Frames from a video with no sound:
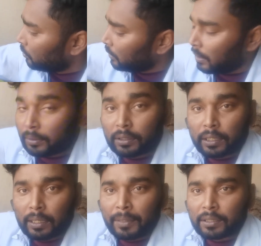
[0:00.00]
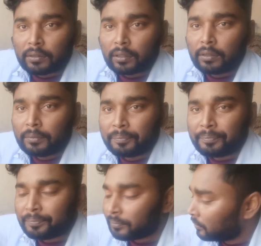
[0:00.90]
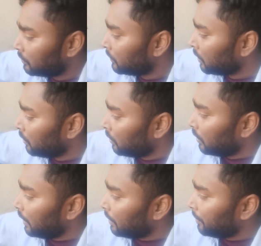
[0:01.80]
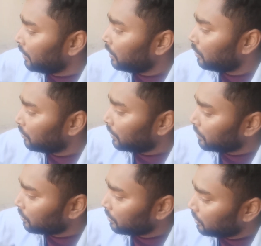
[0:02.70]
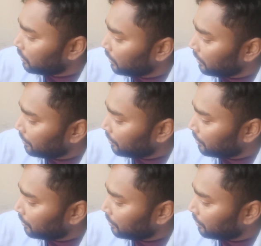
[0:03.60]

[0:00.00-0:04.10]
we have a TerraMaster 8 bay 1 2 3